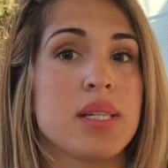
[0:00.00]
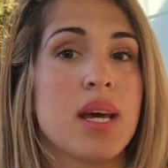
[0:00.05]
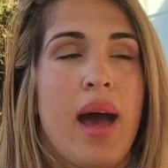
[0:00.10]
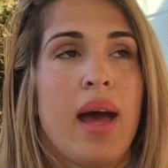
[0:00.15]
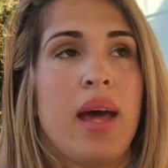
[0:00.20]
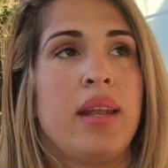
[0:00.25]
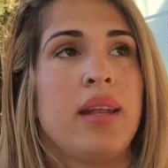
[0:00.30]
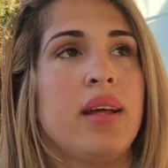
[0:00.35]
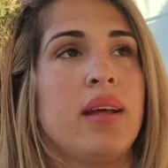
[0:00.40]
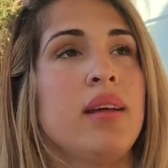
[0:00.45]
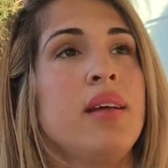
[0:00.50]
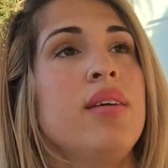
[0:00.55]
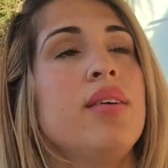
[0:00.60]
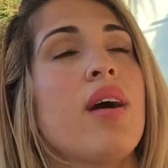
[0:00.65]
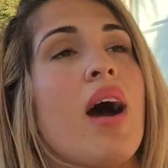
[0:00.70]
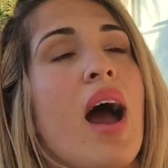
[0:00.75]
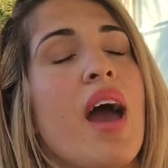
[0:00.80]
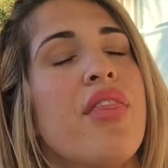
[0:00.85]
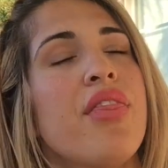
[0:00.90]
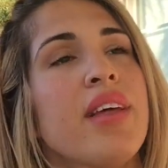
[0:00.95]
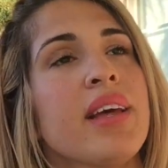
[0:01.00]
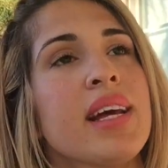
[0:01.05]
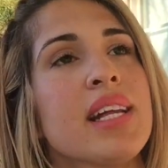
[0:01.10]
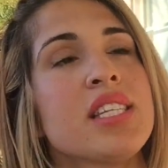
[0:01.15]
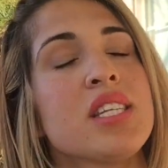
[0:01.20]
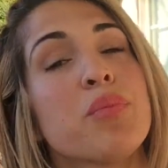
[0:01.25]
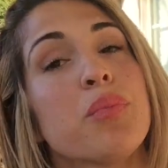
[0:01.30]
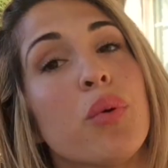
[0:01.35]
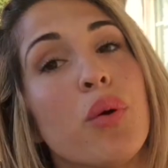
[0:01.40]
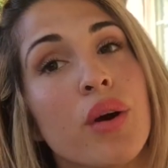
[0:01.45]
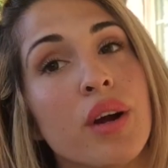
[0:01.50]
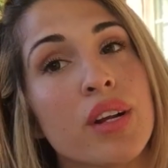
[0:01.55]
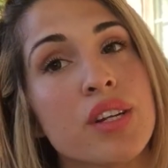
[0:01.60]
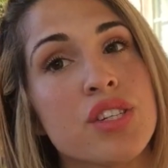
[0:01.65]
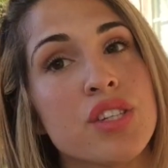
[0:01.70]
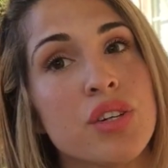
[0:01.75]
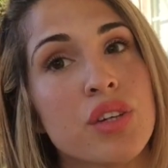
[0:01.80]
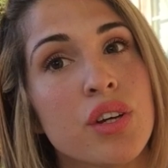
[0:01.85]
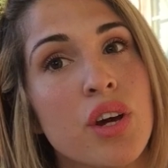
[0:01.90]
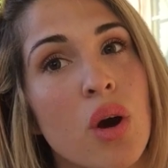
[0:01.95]
And I think it's
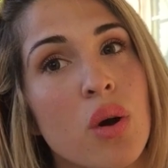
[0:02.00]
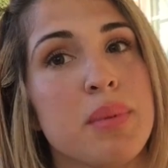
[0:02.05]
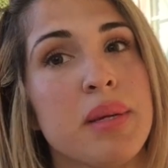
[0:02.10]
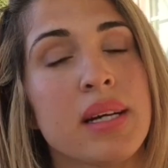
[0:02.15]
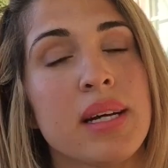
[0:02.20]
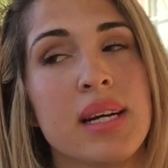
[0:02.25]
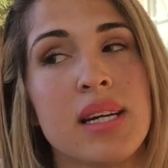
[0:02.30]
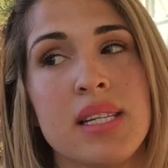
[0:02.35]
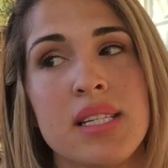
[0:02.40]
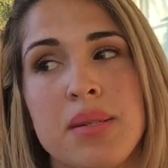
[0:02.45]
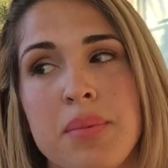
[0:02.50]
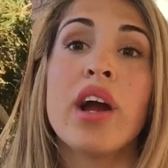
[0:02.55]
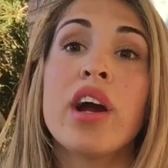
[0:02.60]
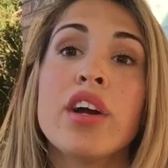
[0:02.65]
important to go because